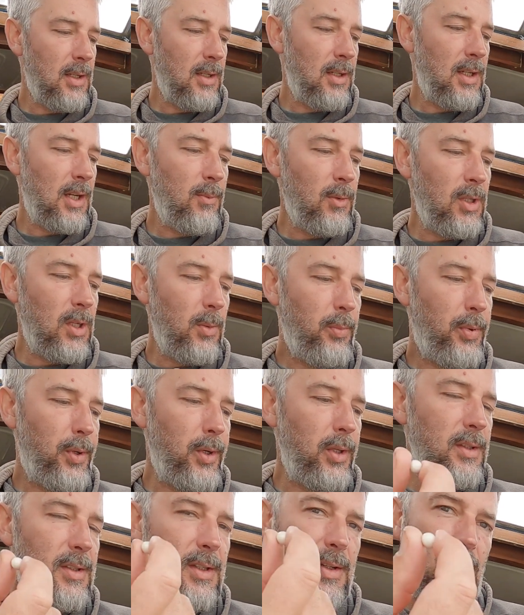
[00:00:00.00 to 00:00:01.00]
I'm going to
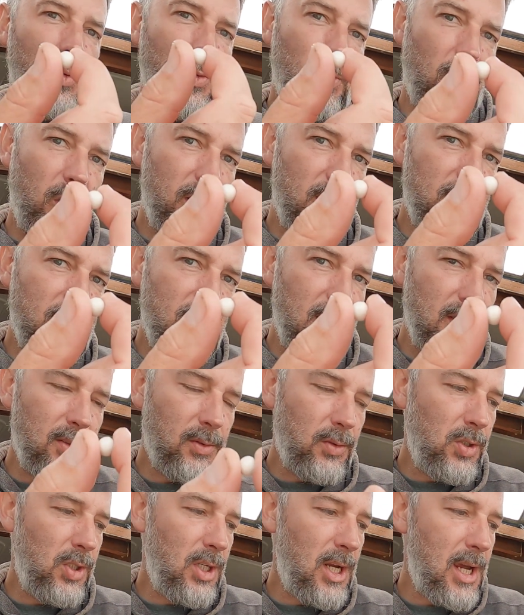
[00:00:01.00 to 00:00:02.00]
put a single
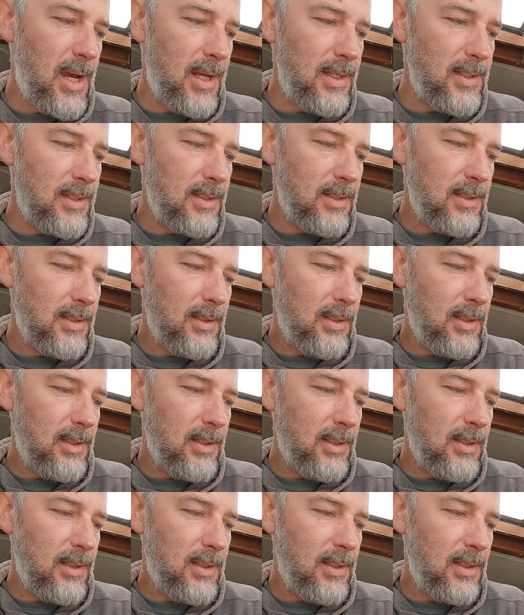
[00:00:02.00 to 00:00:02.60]
shot